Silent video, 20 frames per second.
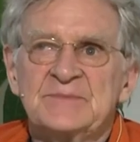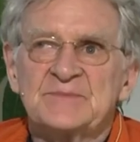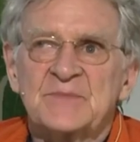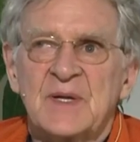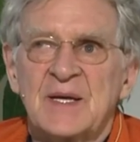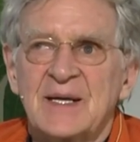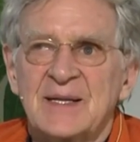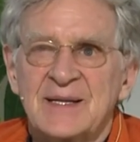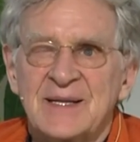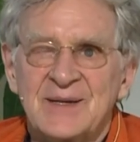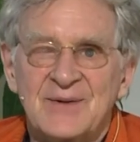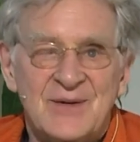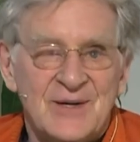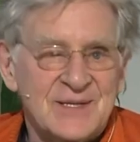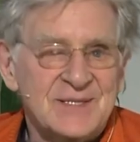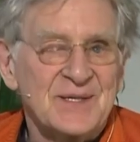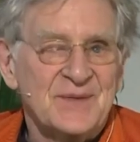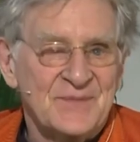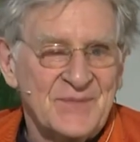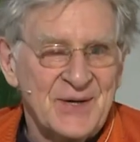and there are
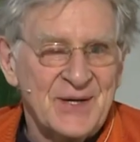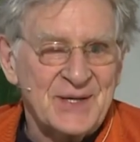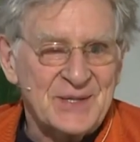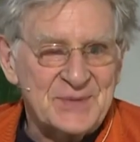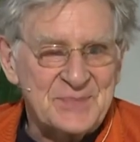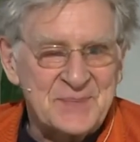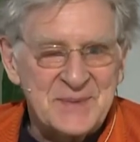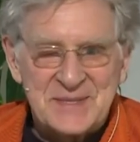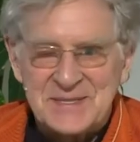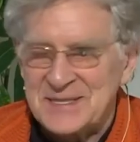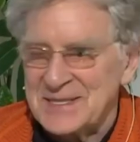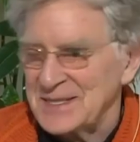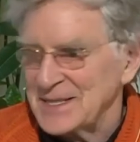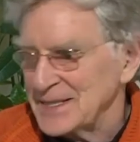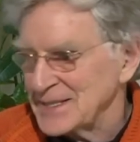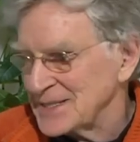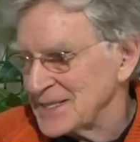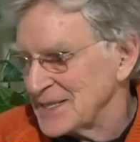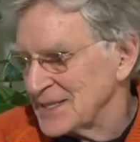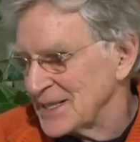some very explicit
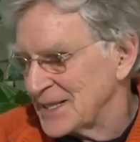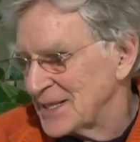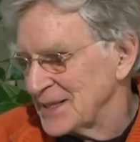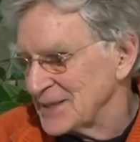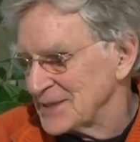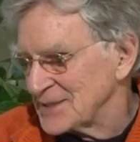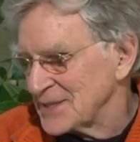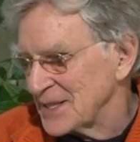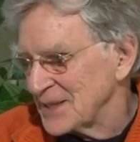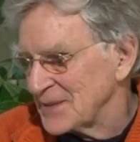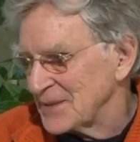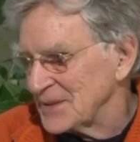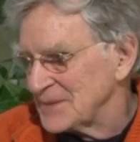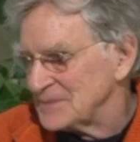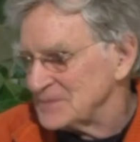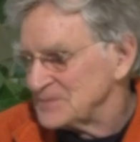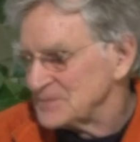things in the Kala Chakra,